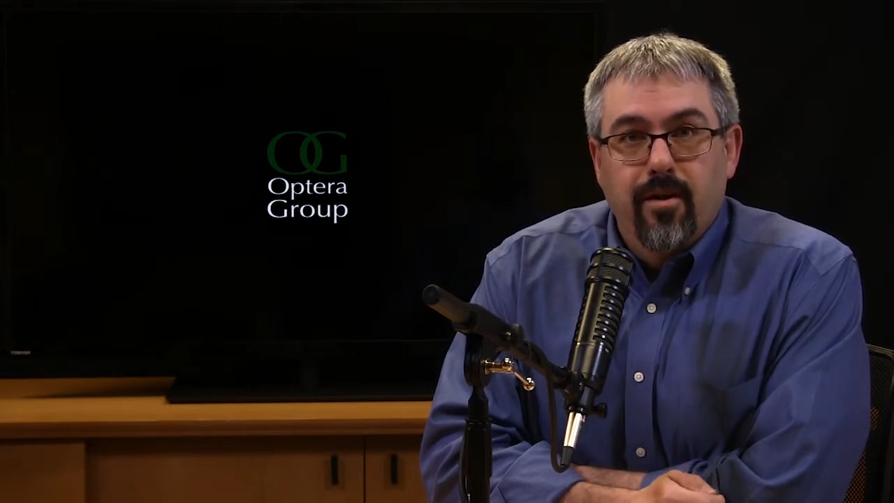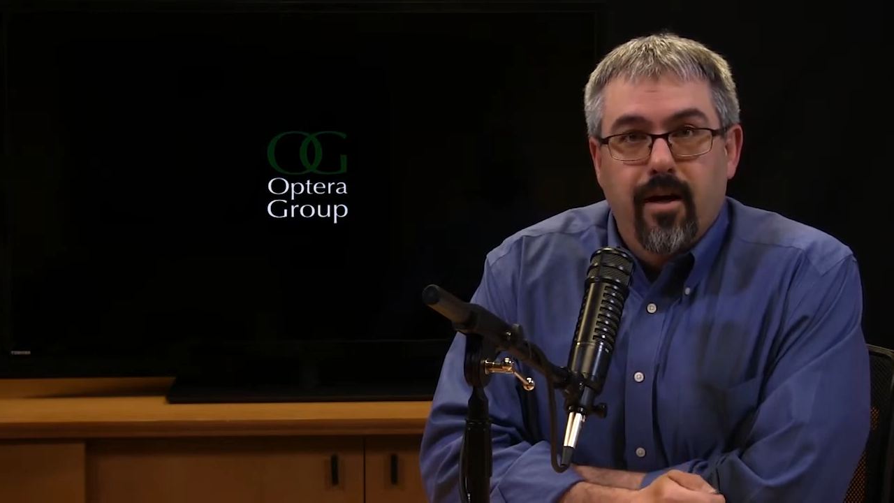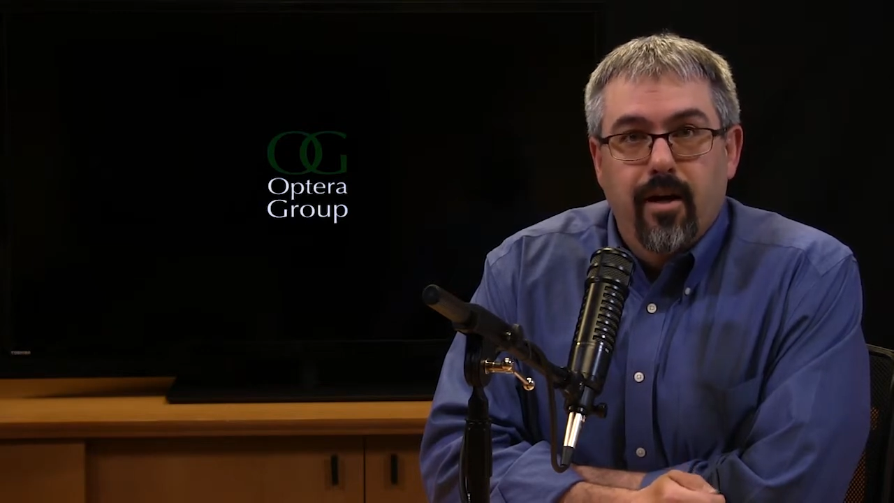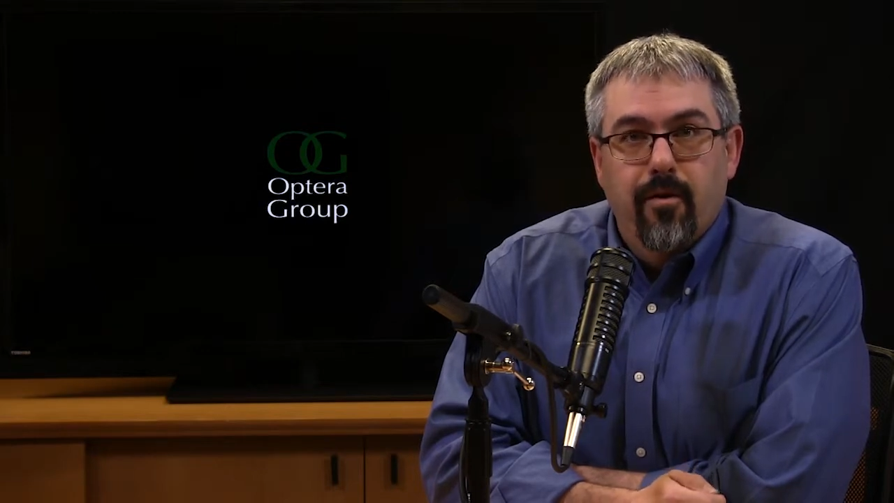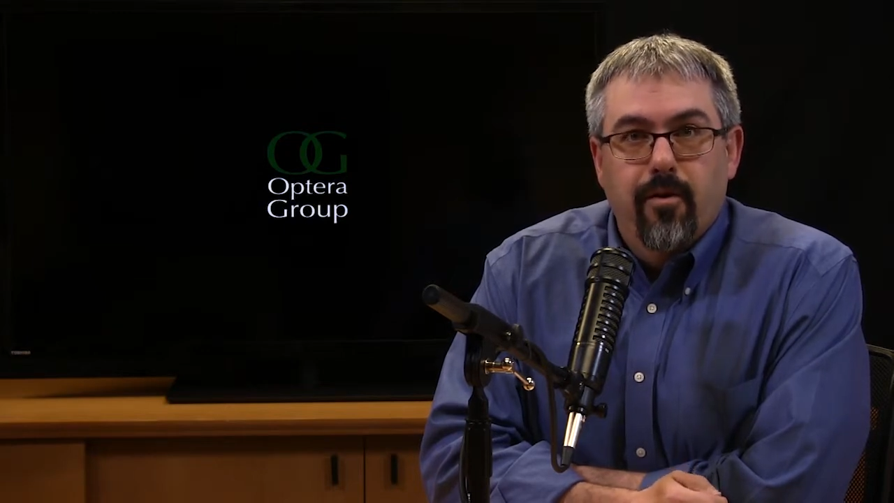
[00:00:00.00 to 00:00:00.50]
a
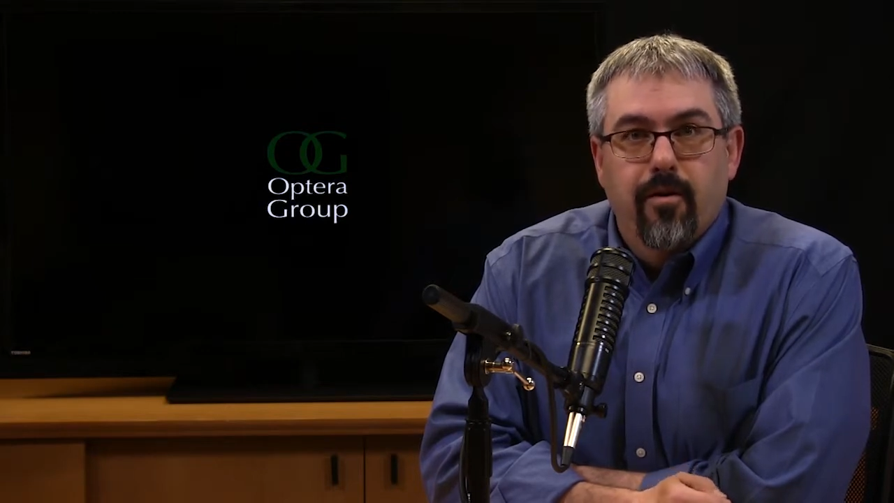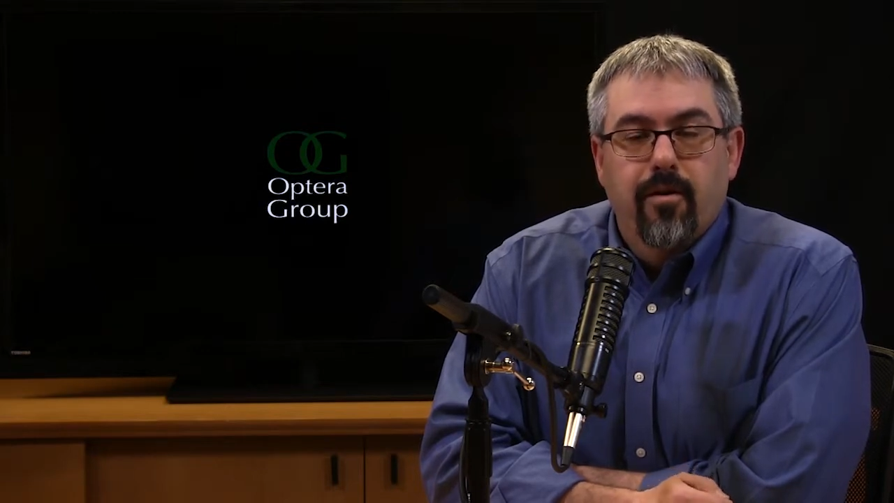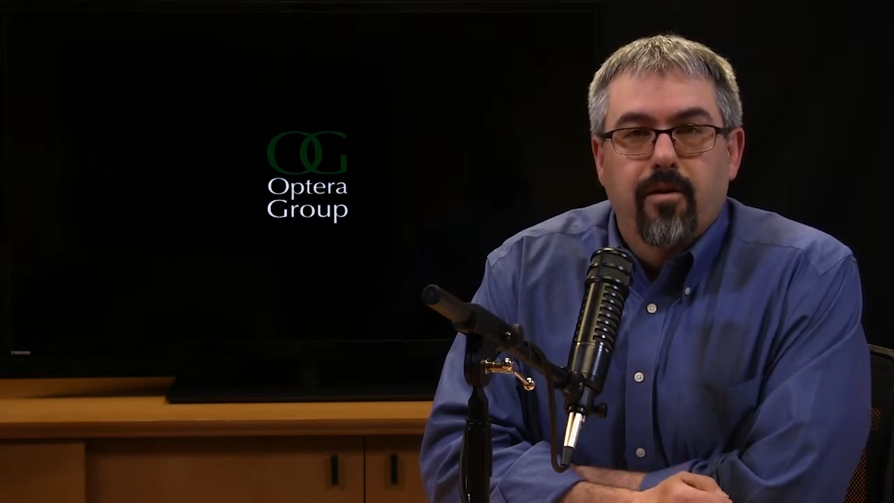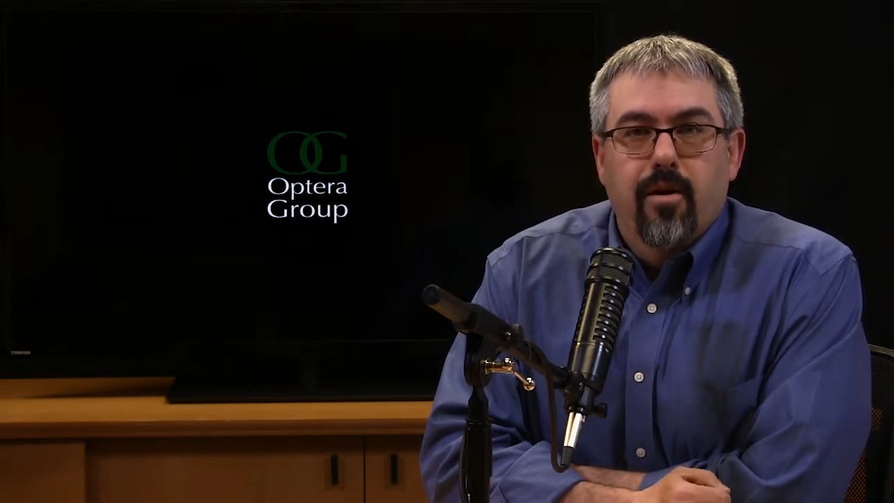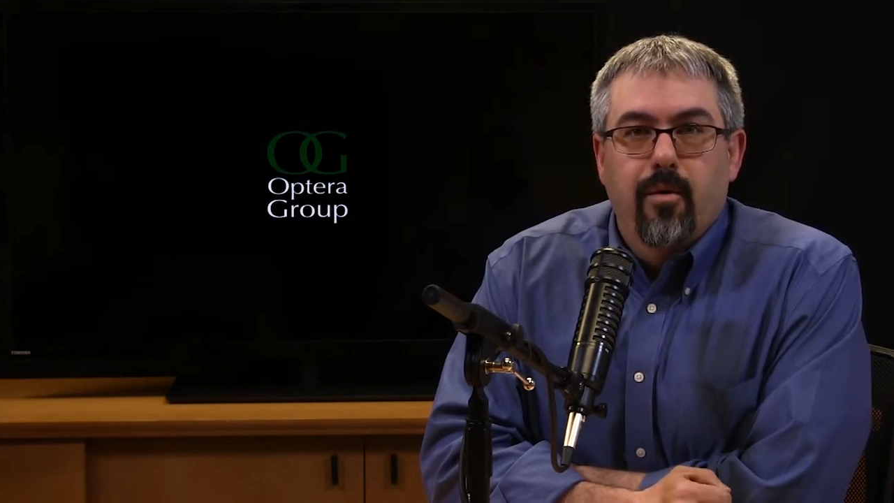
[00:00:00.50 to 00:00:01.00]

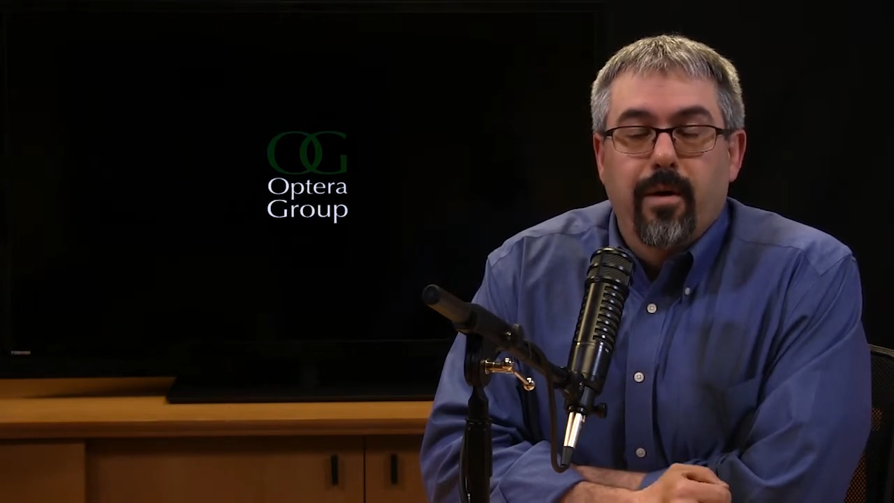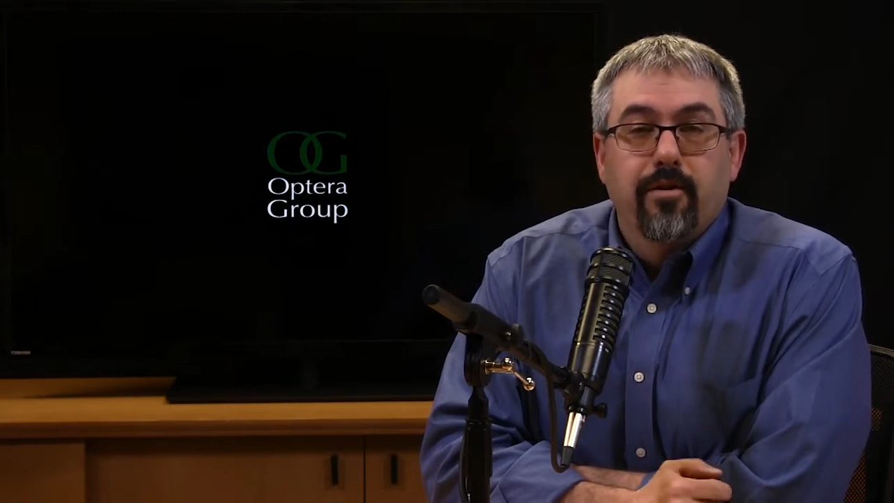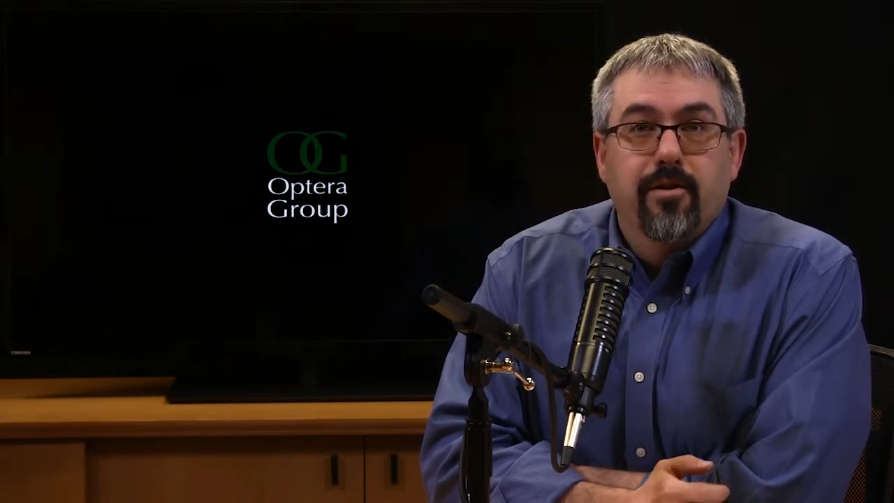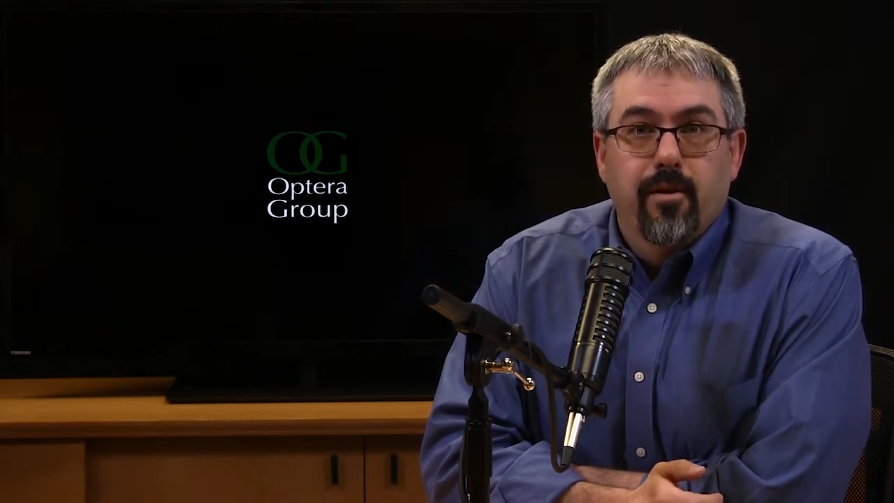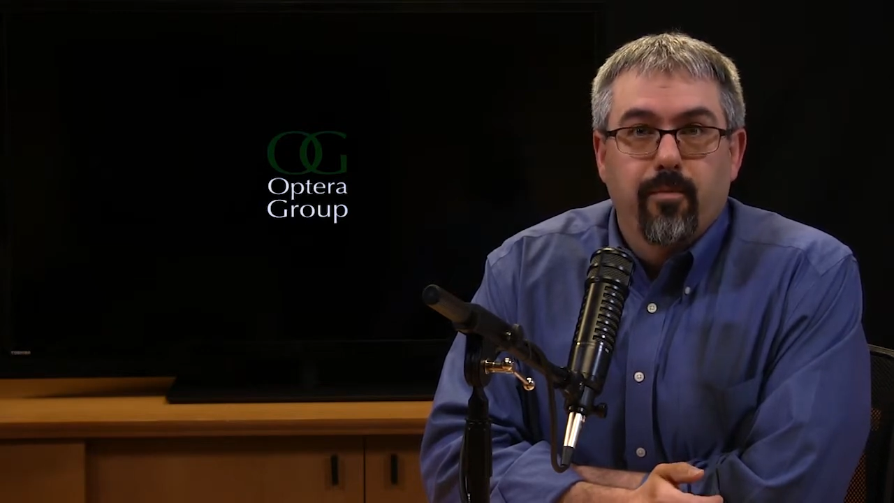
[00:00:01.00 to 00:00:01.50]
dialogue
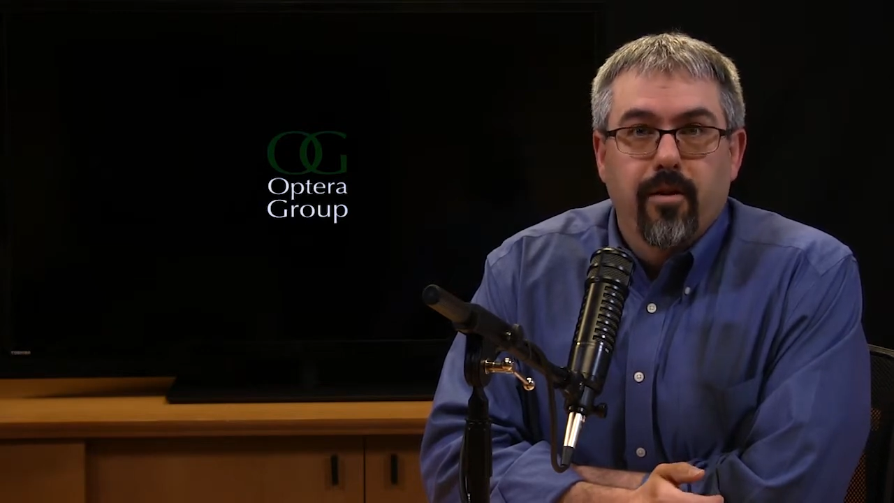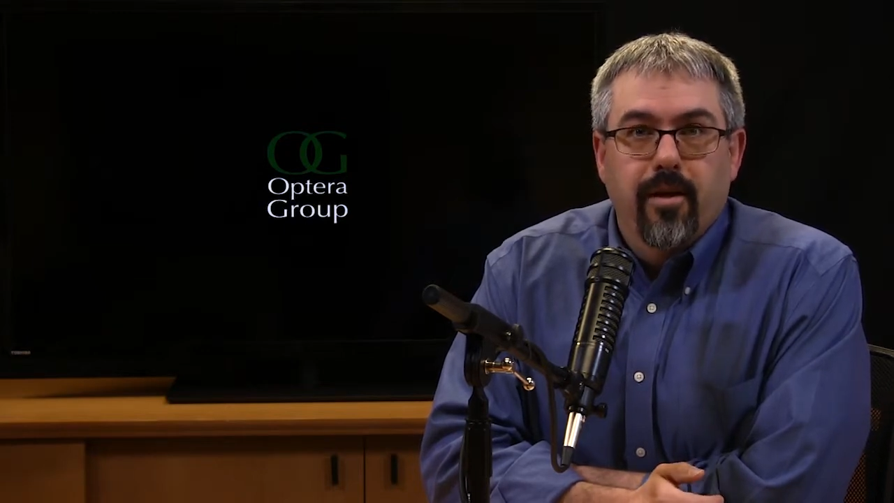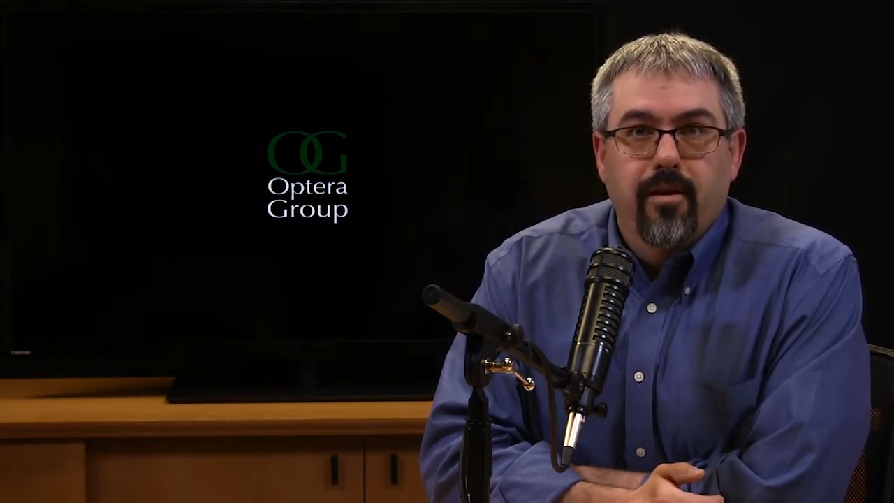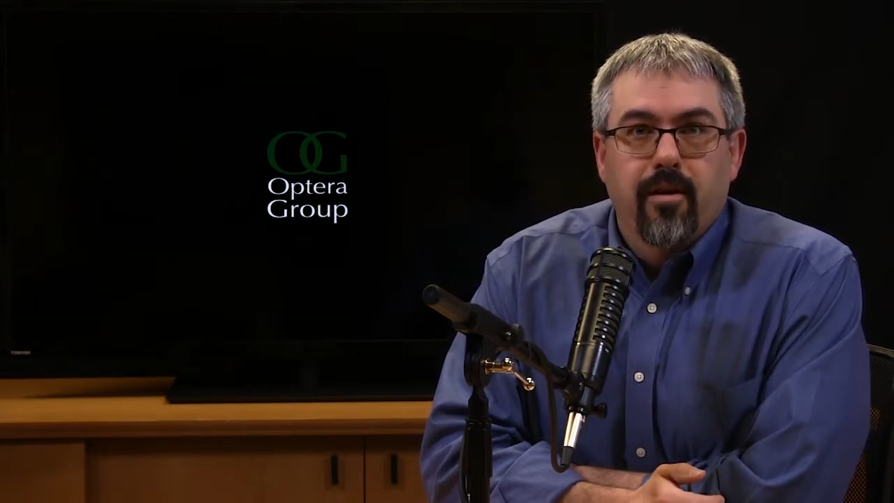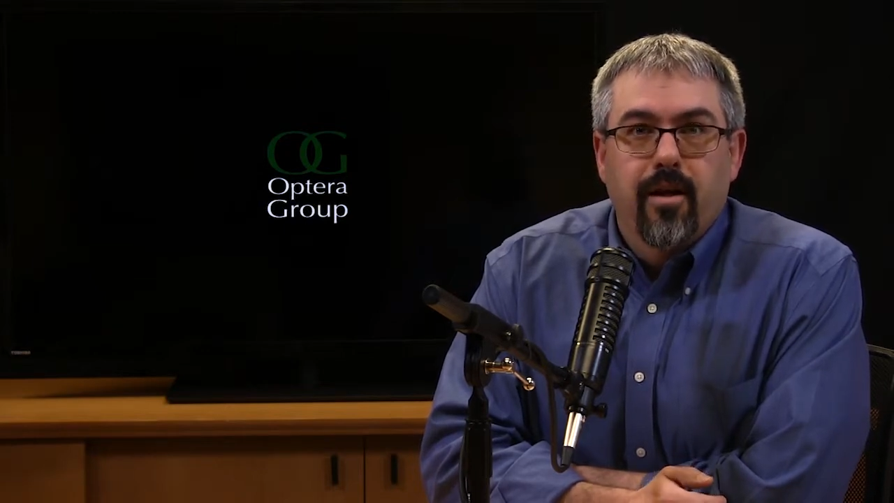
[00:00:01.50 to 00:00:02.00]
about something,